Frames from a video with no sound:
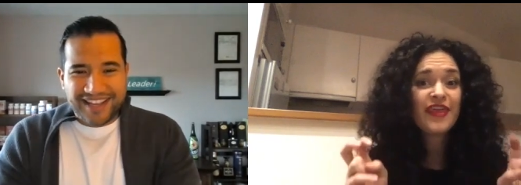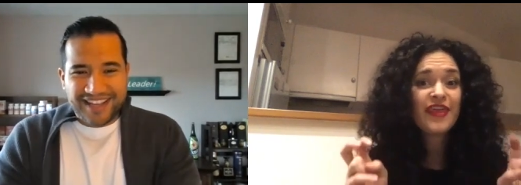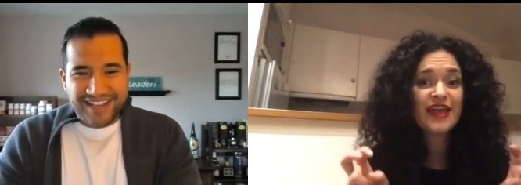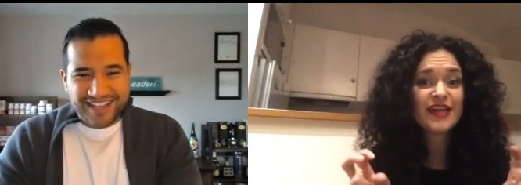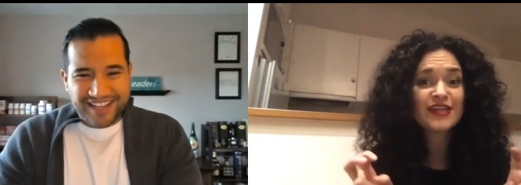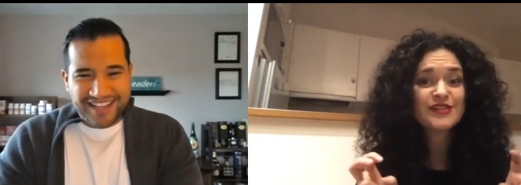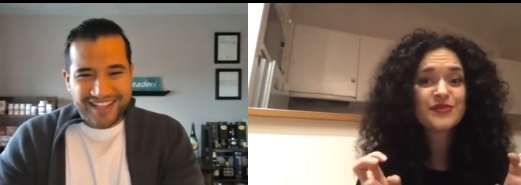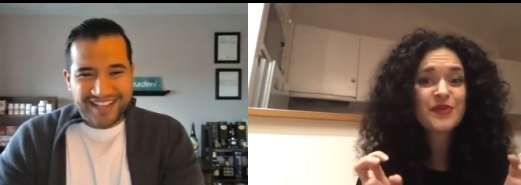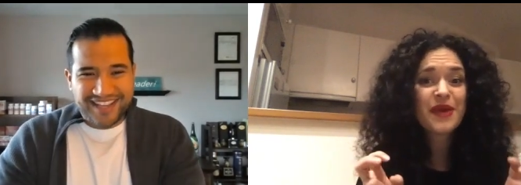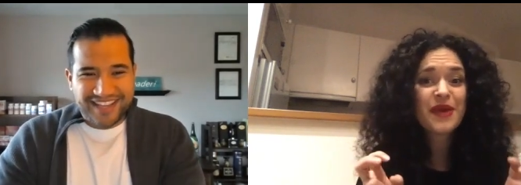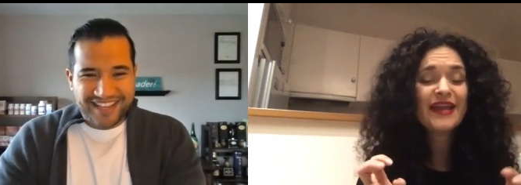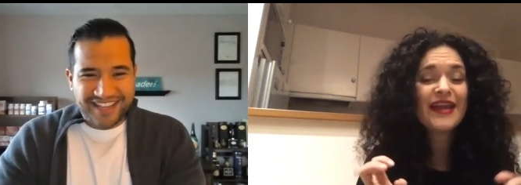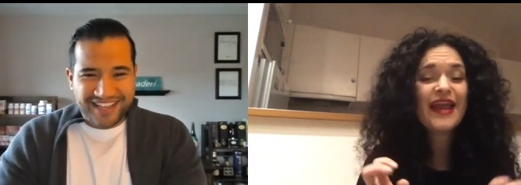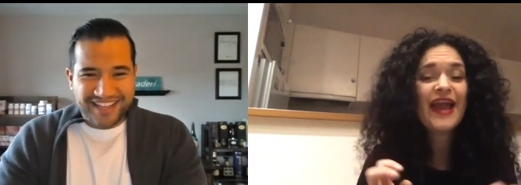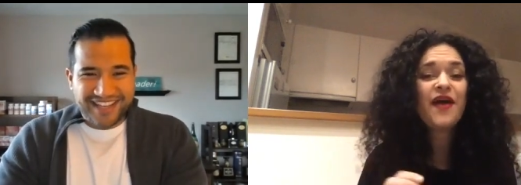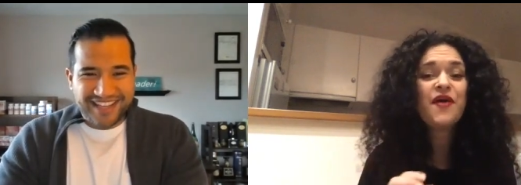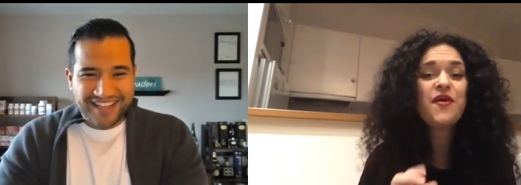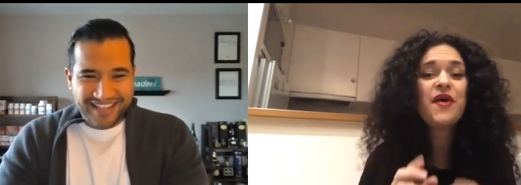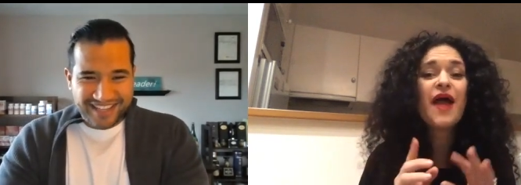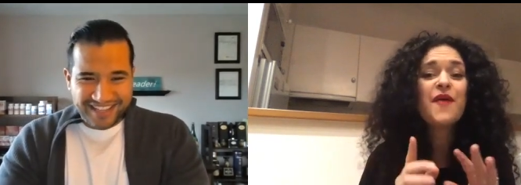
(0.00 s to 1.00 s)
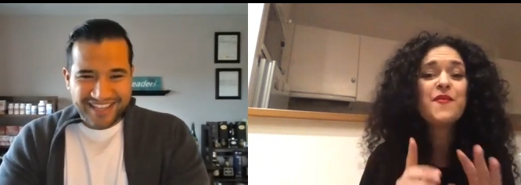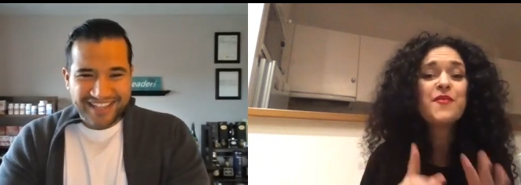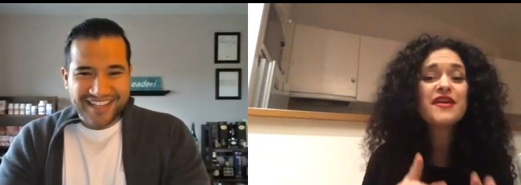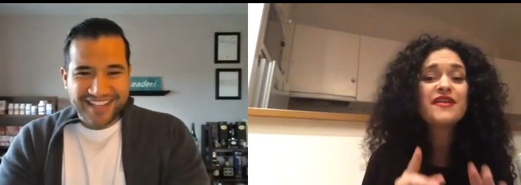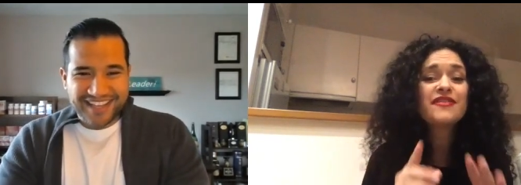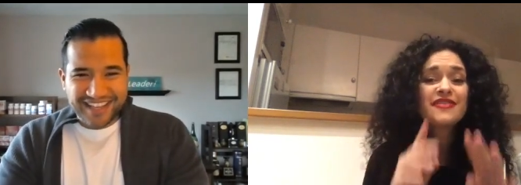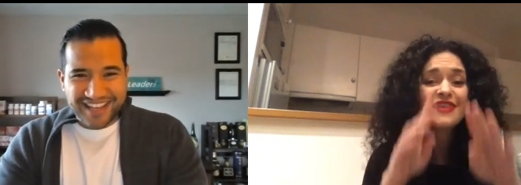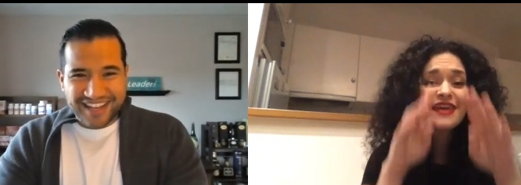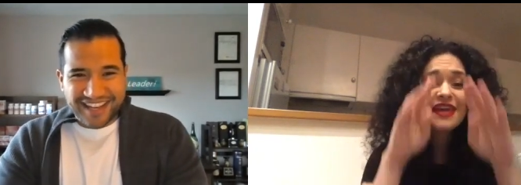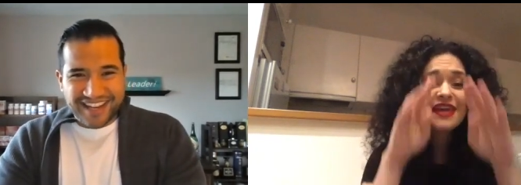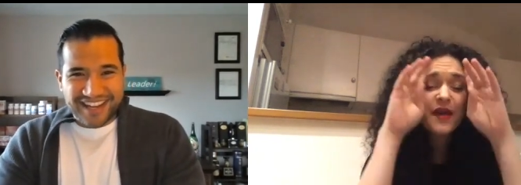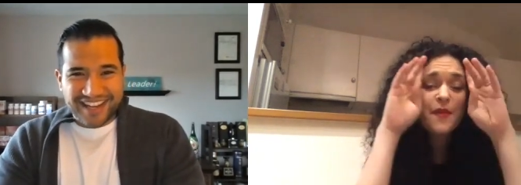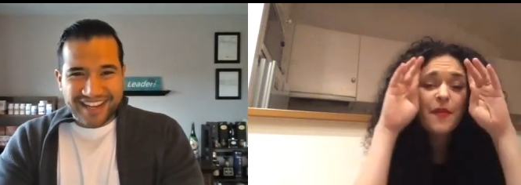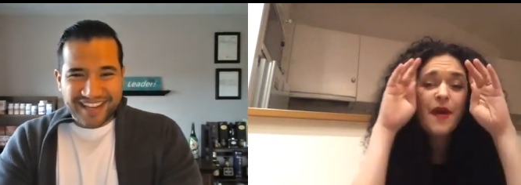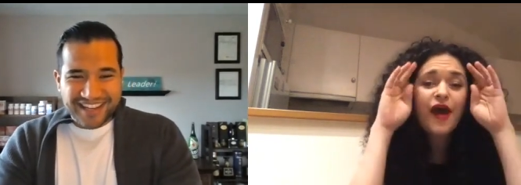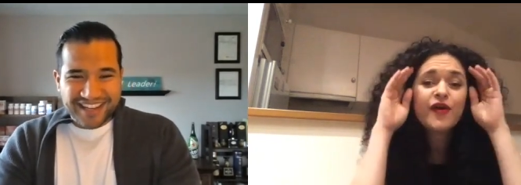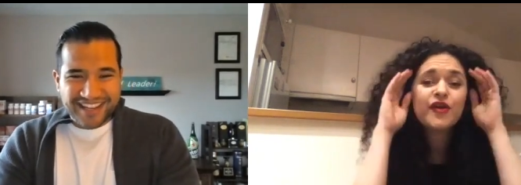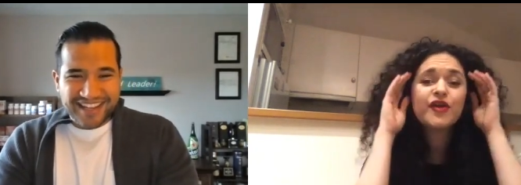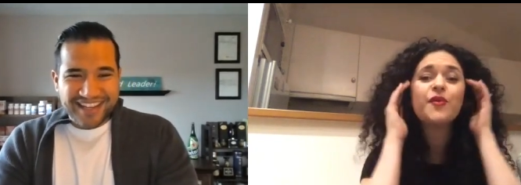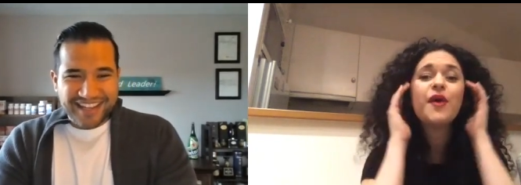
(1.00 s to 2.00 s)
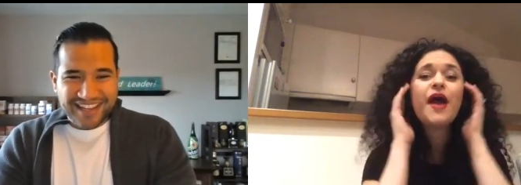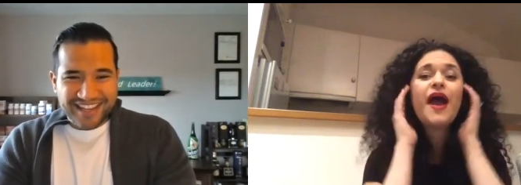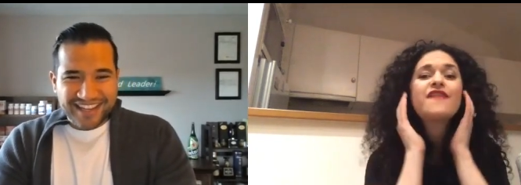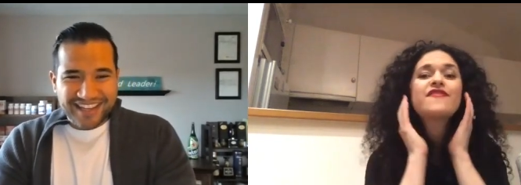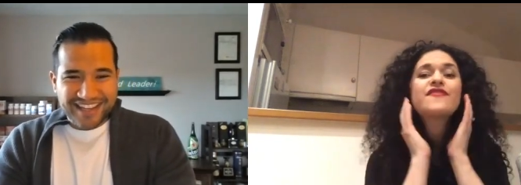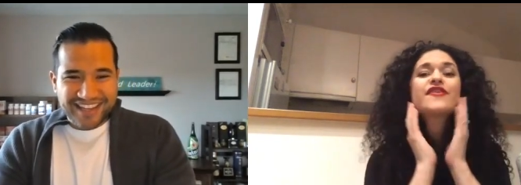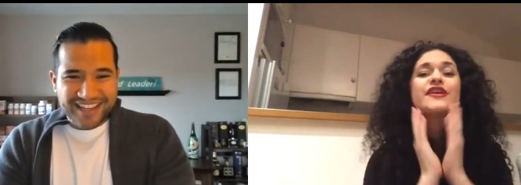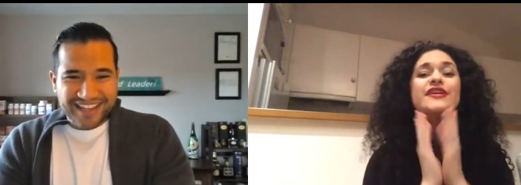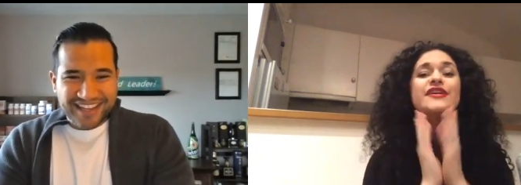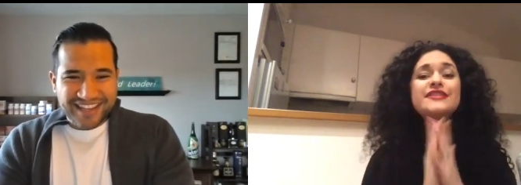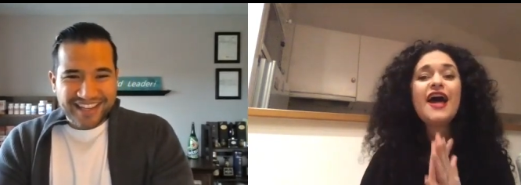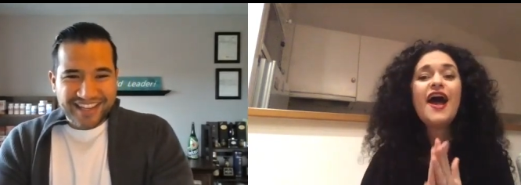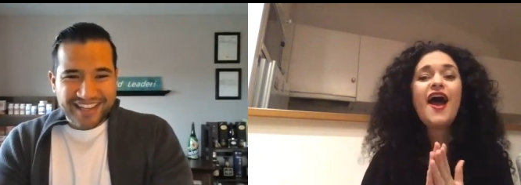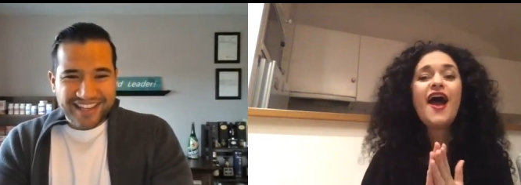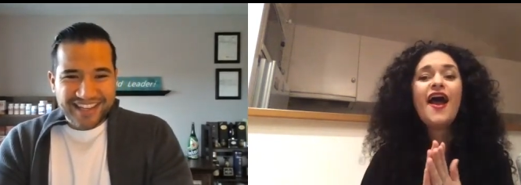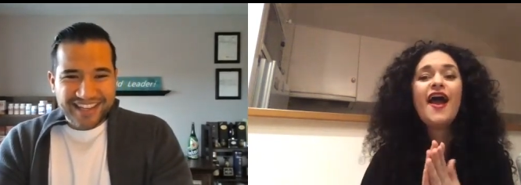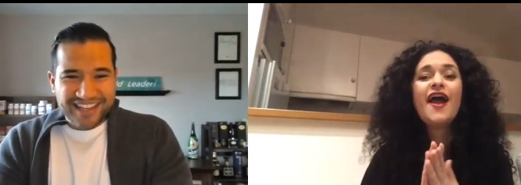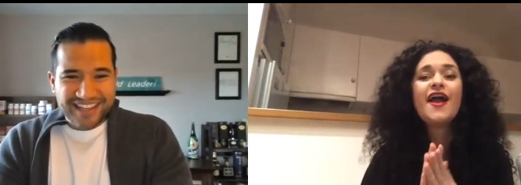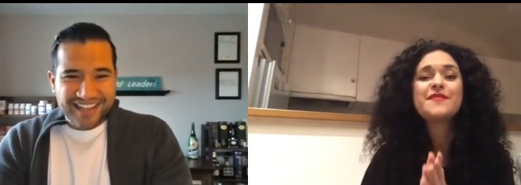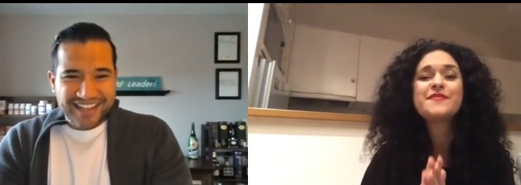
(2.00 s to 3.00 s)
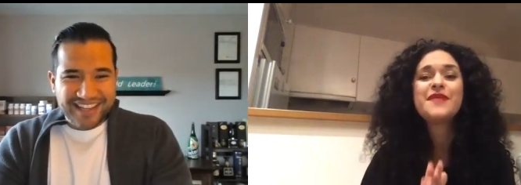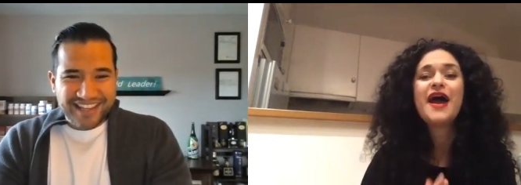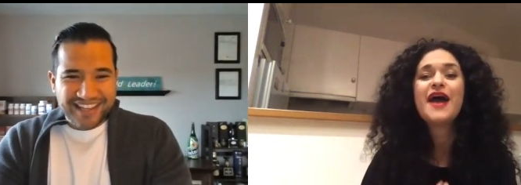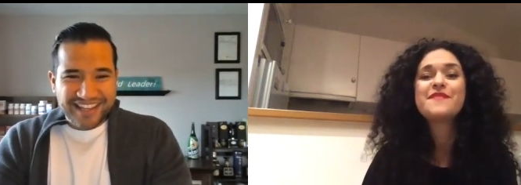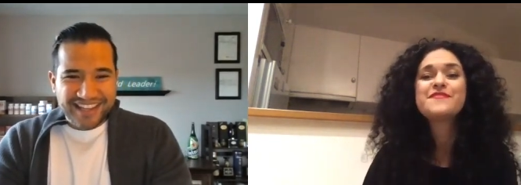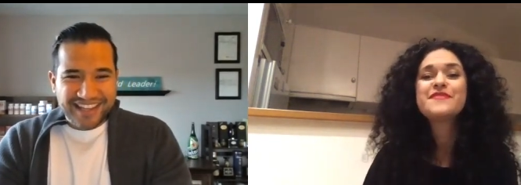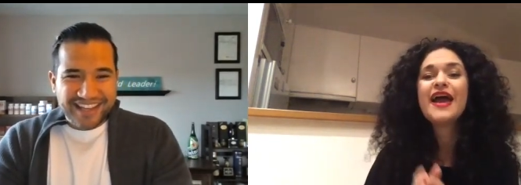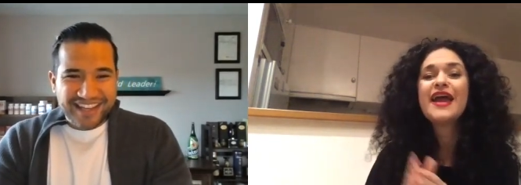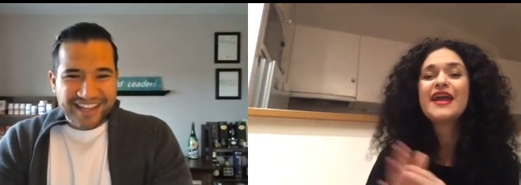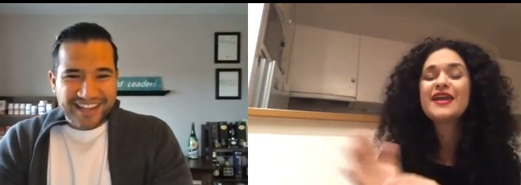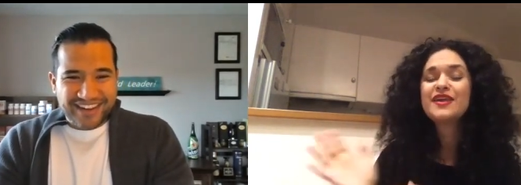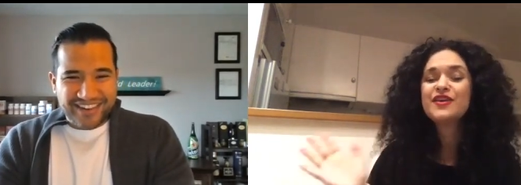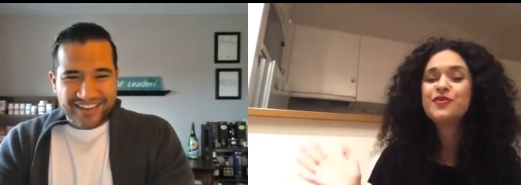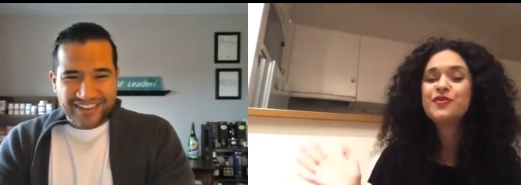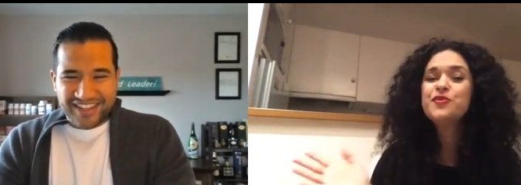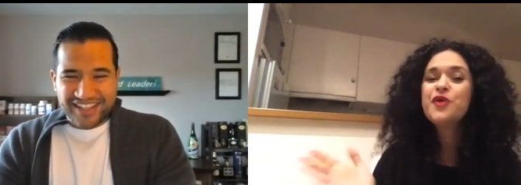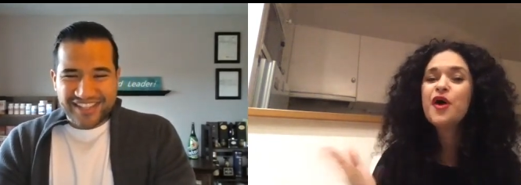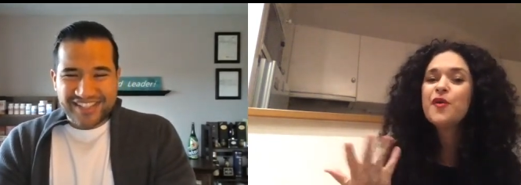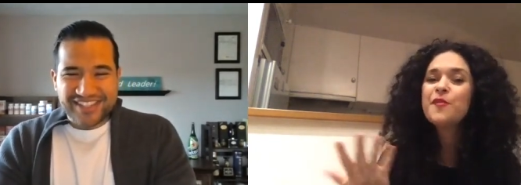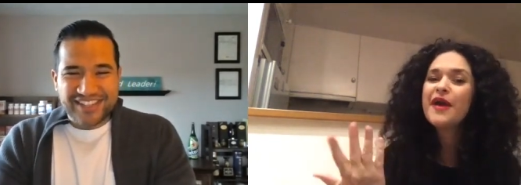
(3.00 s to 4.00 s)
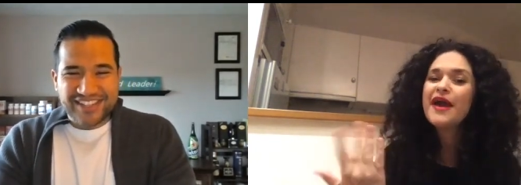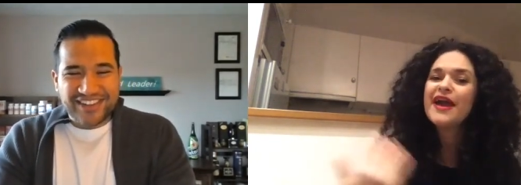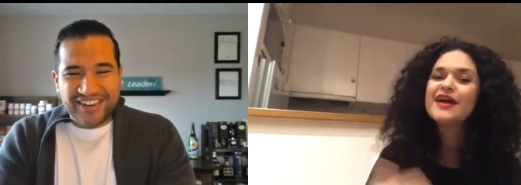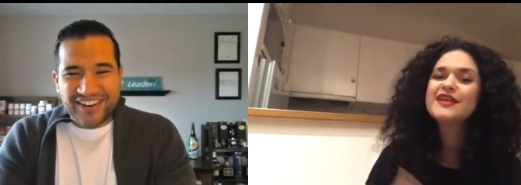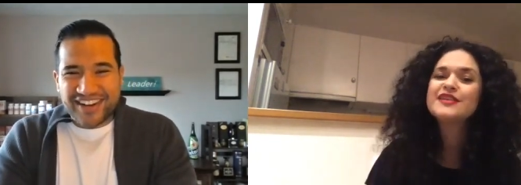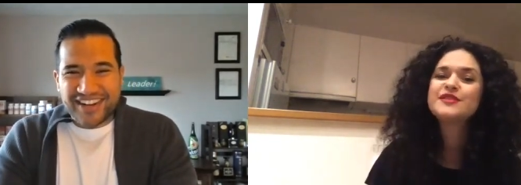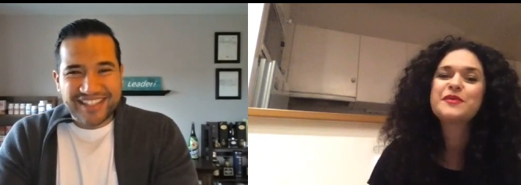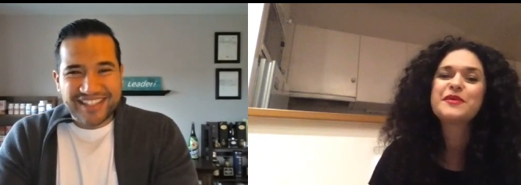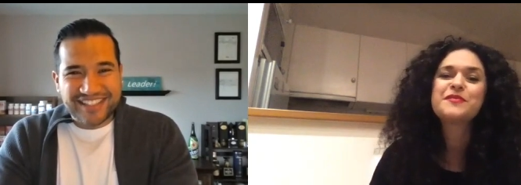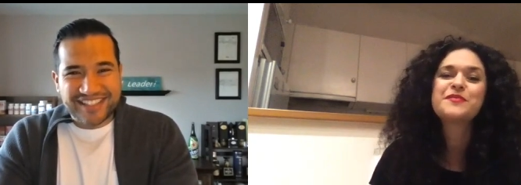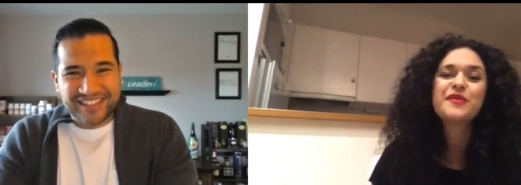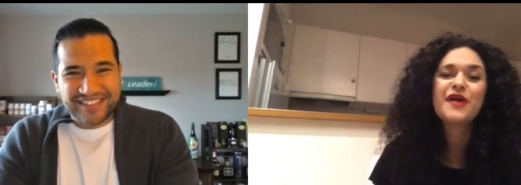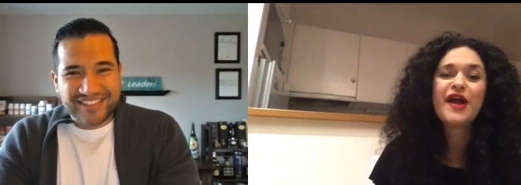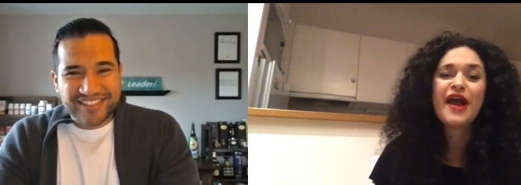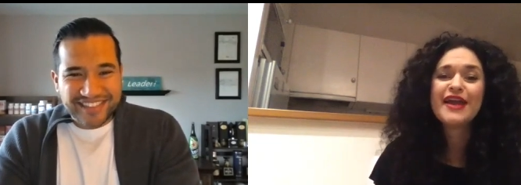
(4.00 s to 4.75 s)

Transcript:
Speaker 1: things right now, and we think about you every time. I'm like, oh, so awesome.